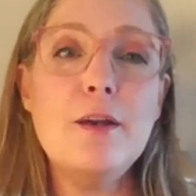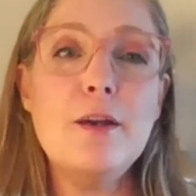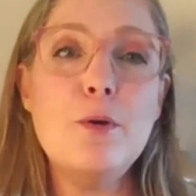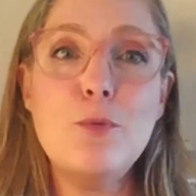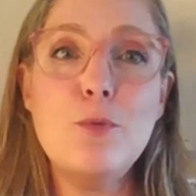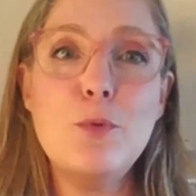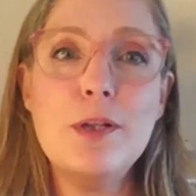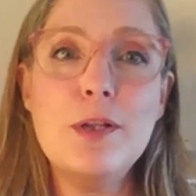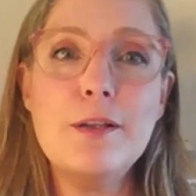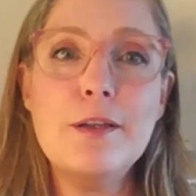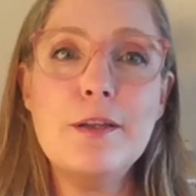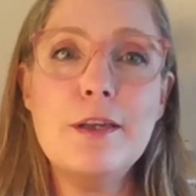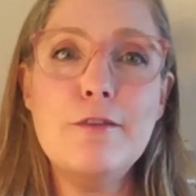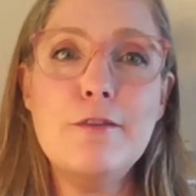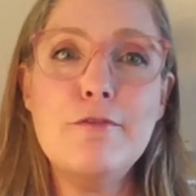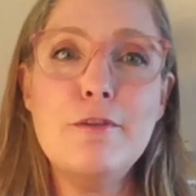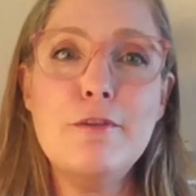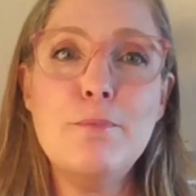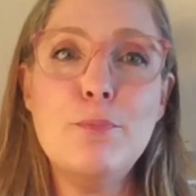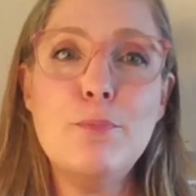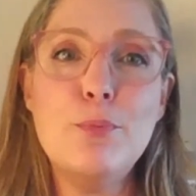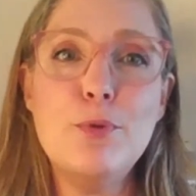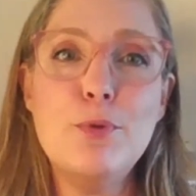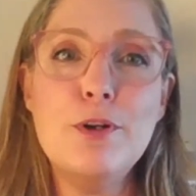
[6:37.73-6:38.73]
They will give
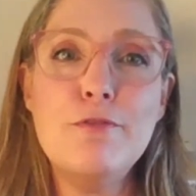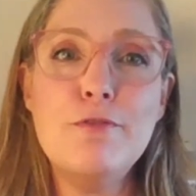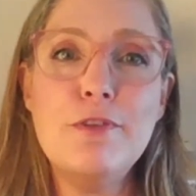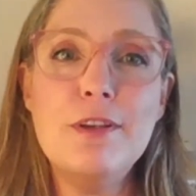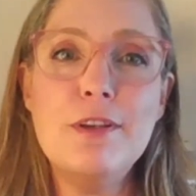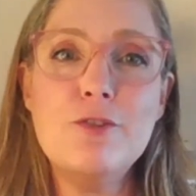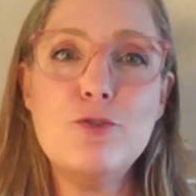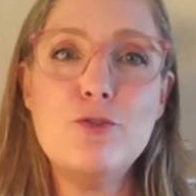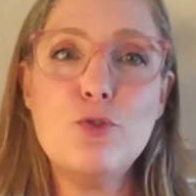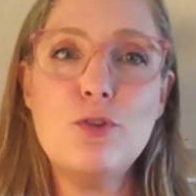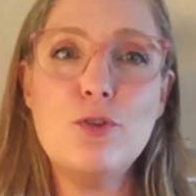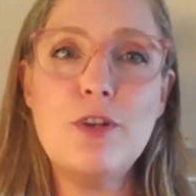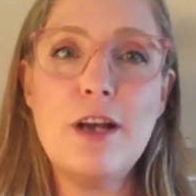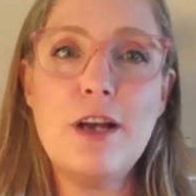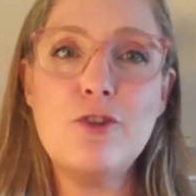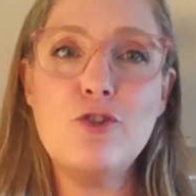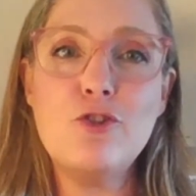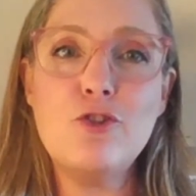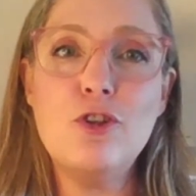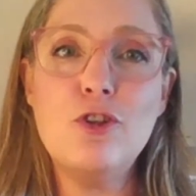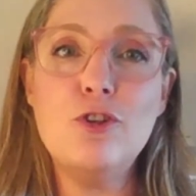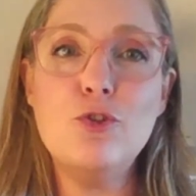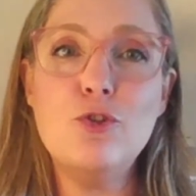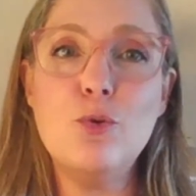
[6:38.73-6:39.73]
a brief
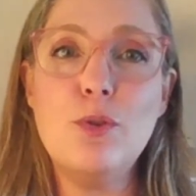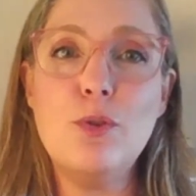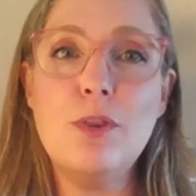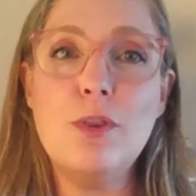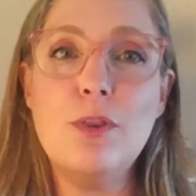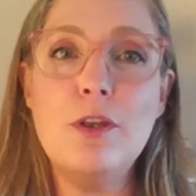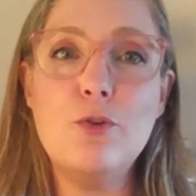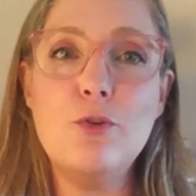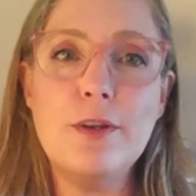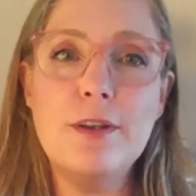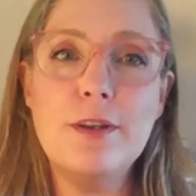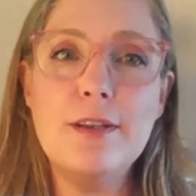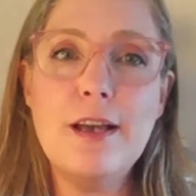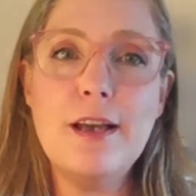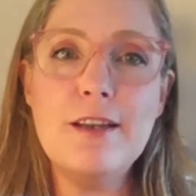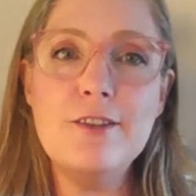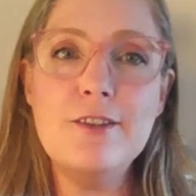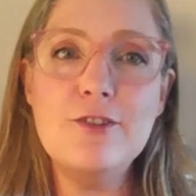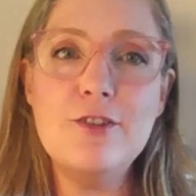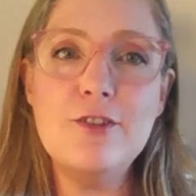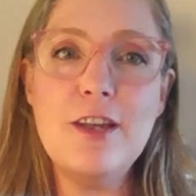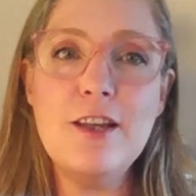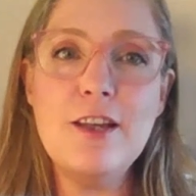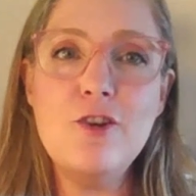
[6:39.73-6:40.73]
introduction to the
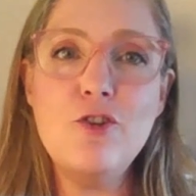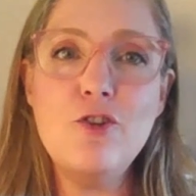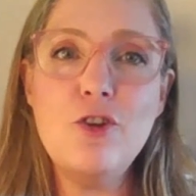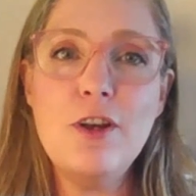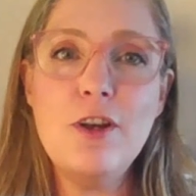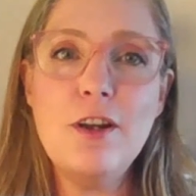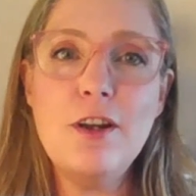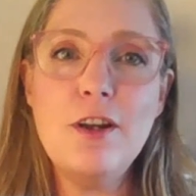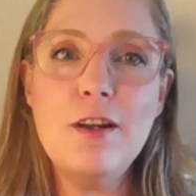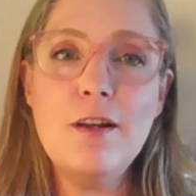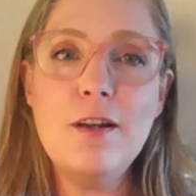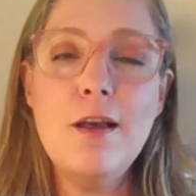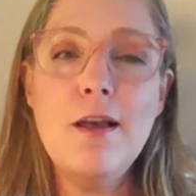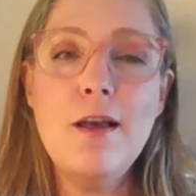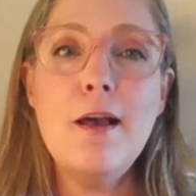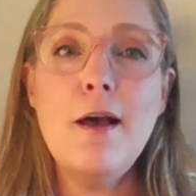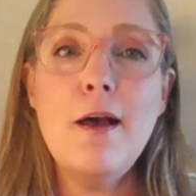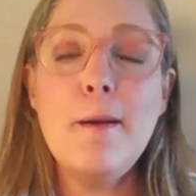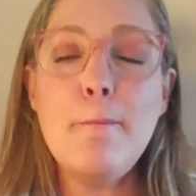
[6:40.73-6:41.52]
organization,